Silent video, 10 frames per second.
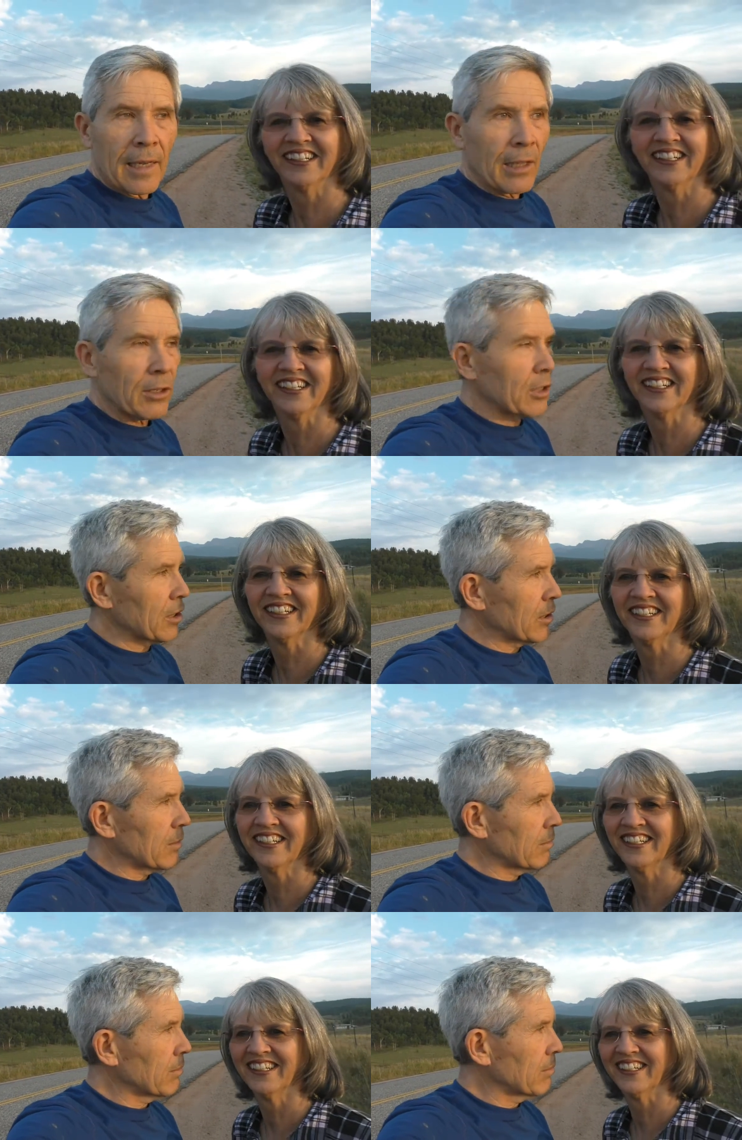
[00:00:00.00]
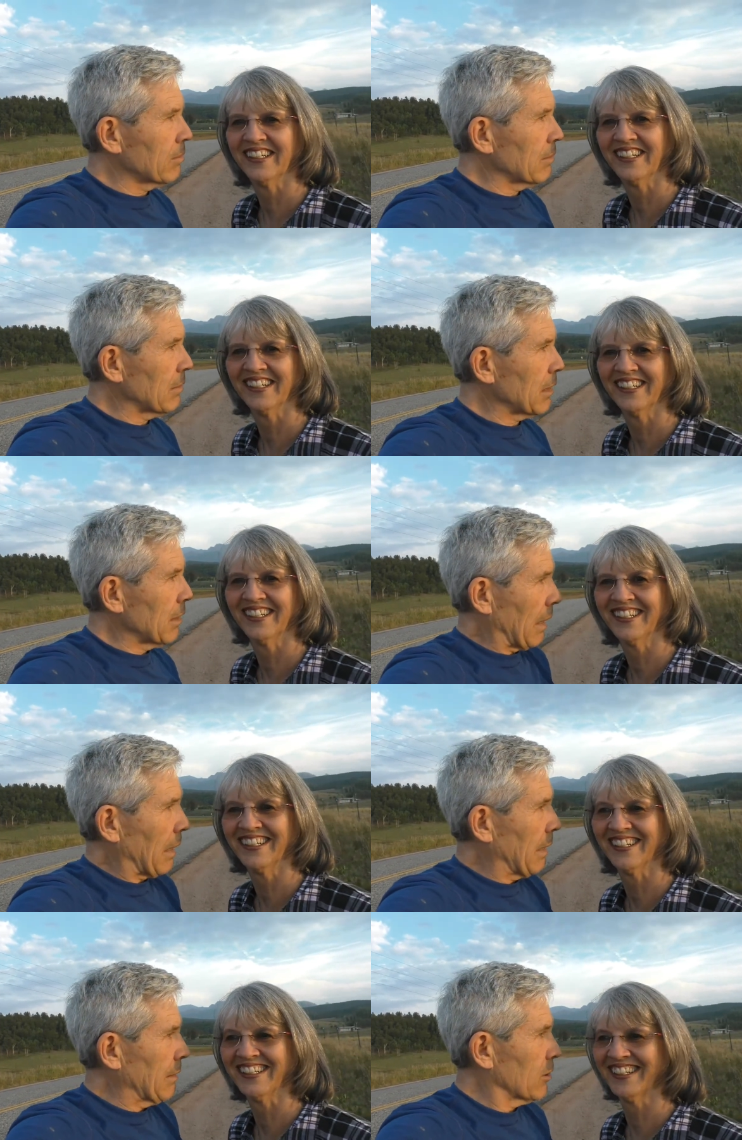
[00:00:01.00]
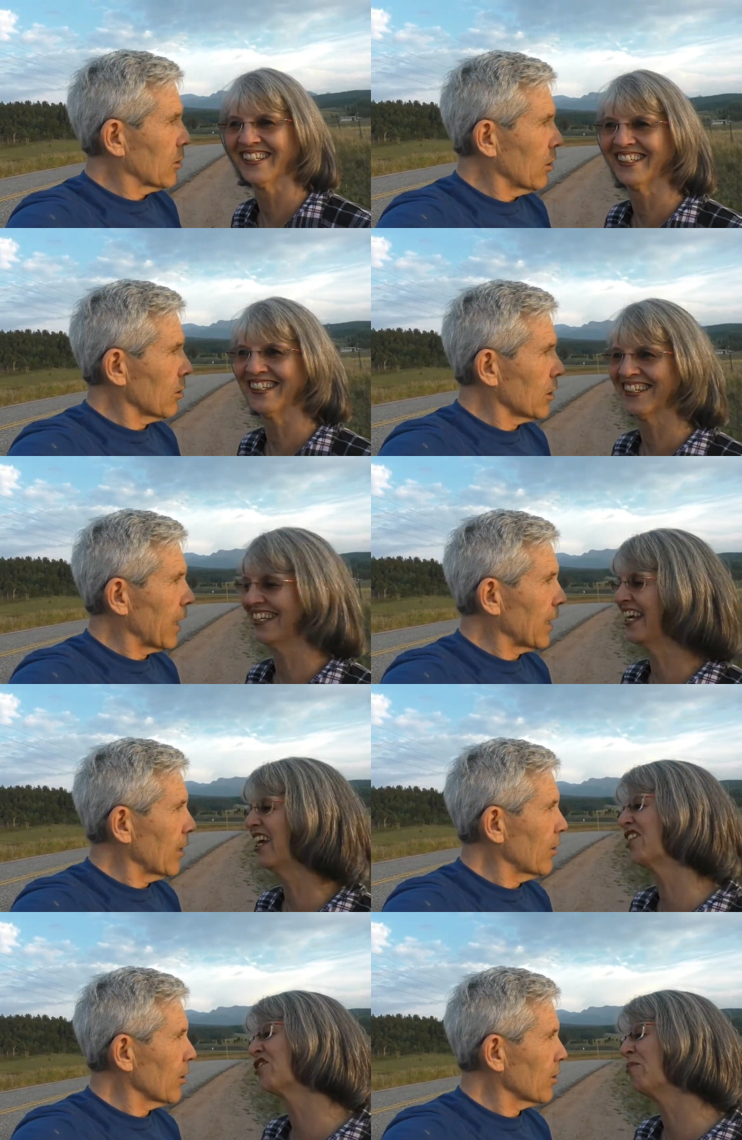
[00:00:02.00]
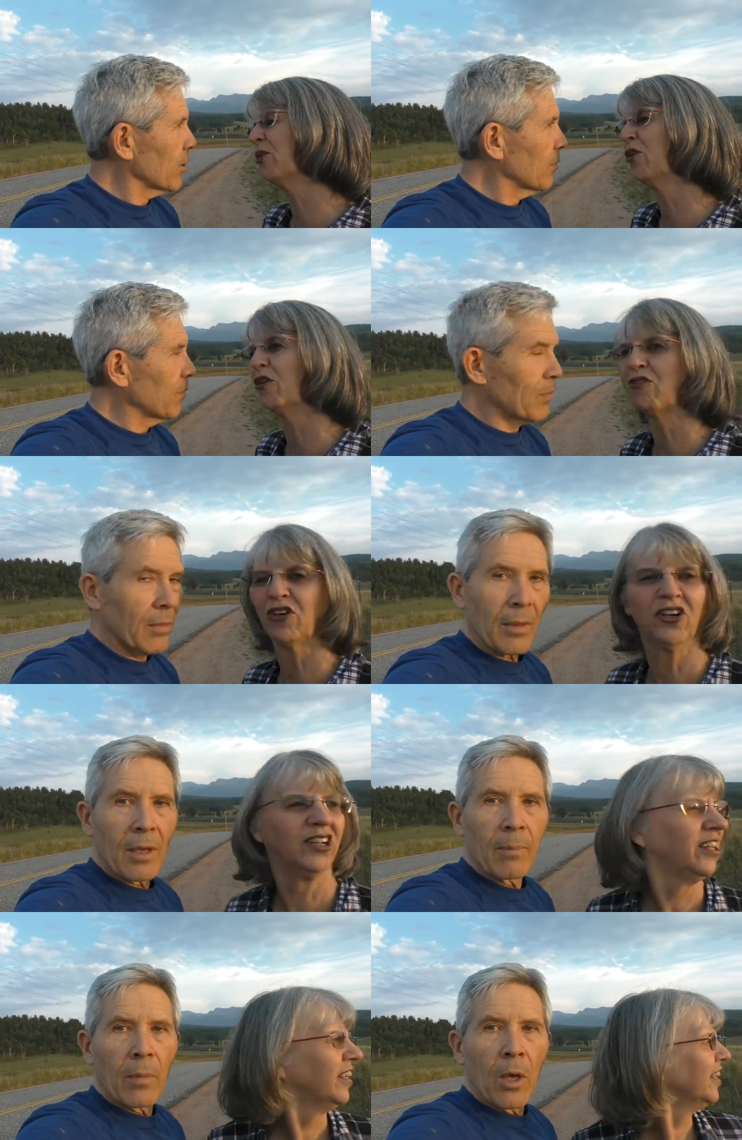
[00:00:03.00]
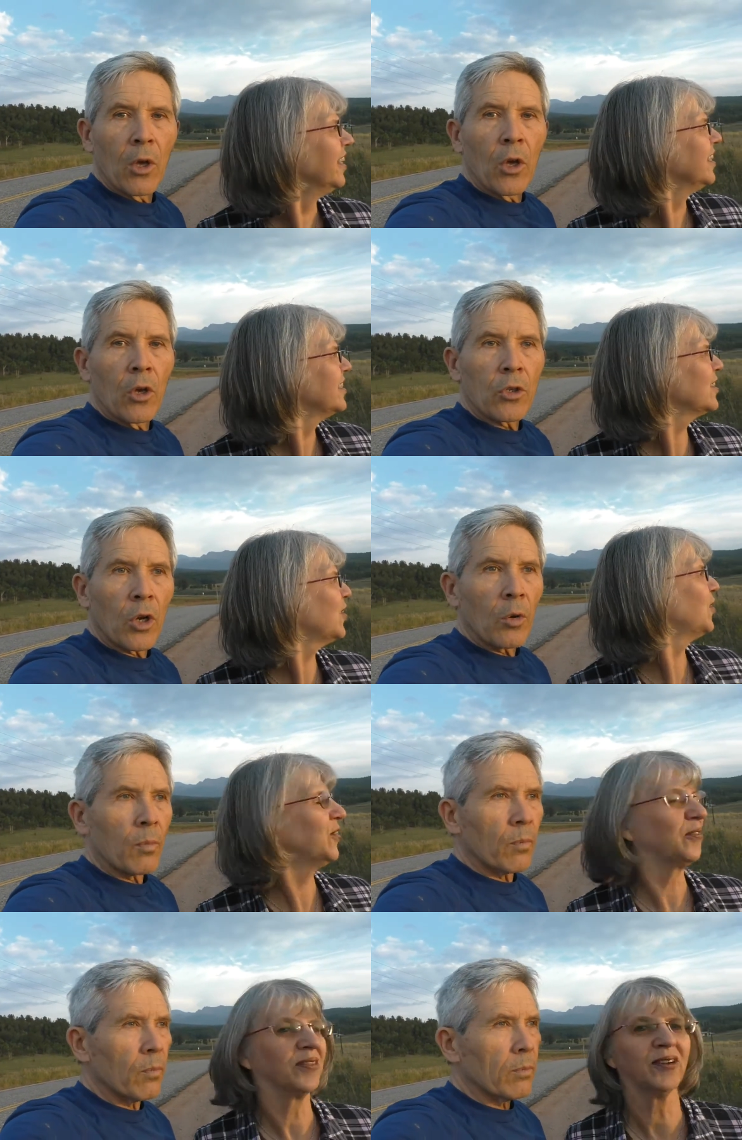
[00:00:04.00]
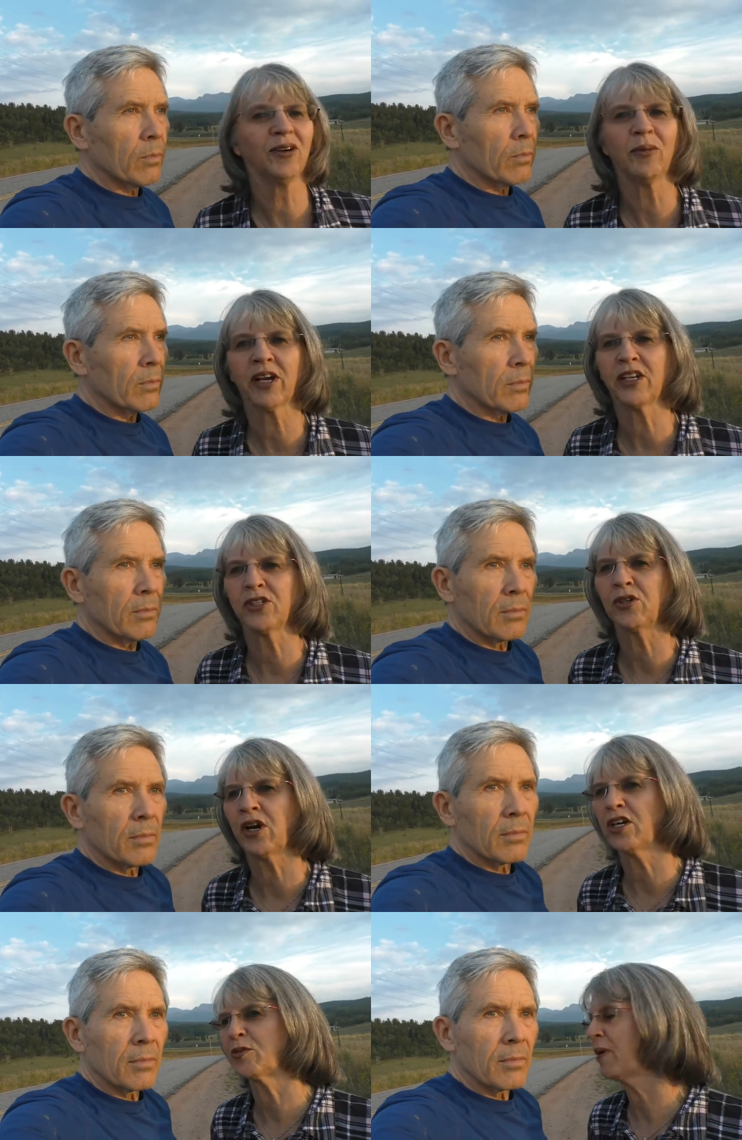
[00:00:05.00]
Speaker 1: it looks, it just looks like it it's looks. It's beautiful.
Speaker 2: So, so, oh, we got two cars